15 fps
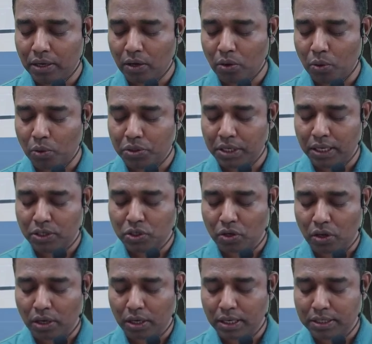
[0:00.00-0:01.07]
closing
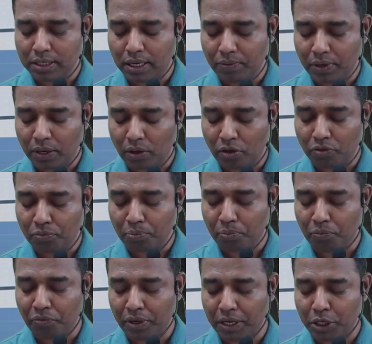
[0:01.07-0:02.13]
stock is given of
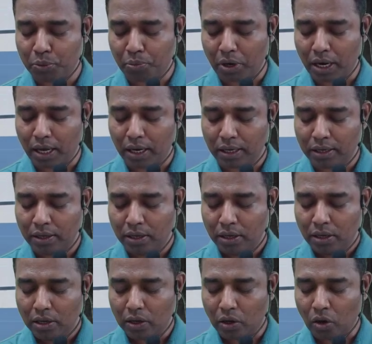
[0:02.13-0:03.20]
finished product,
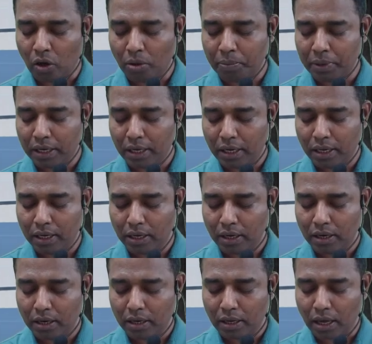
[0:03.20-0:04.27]
raw
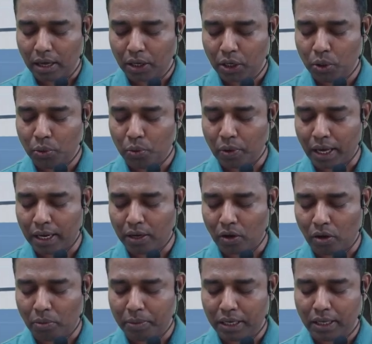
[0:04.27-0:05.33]
material Q and
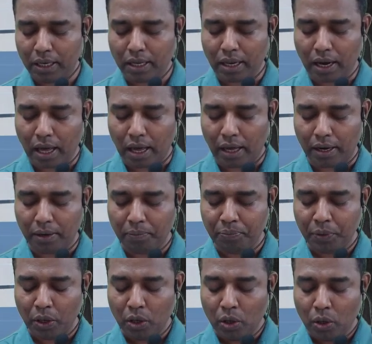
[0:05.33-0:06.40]
raw material R.
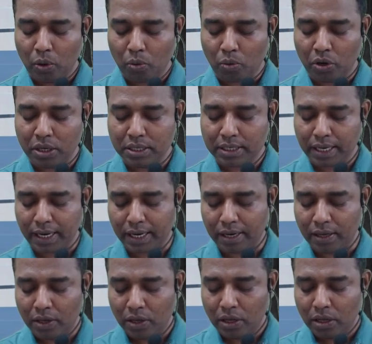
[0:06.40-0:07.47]
What is said?
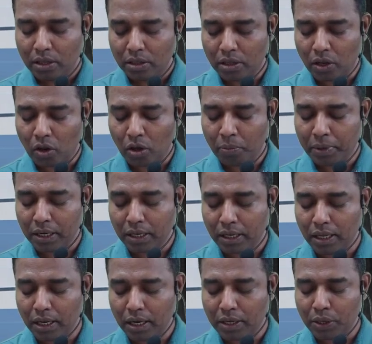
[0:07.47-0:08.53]
The raw
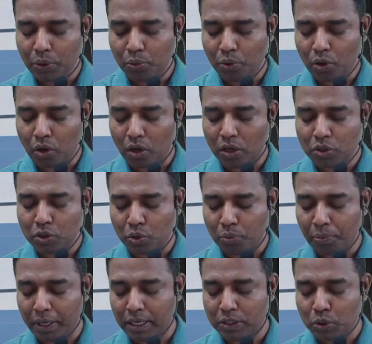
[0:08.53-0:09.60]
material Q costs
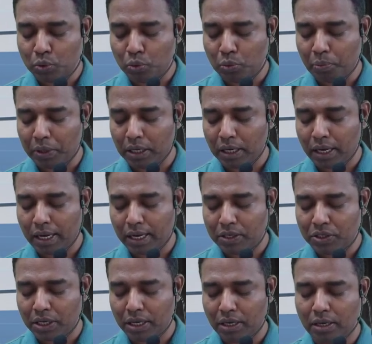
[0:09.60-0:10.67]
rupees 2 per
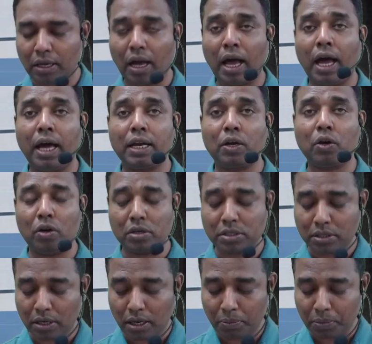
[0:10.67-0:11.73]
kg, R costs
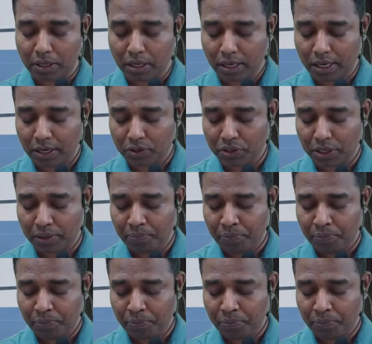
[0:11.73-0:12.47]
3 per kg.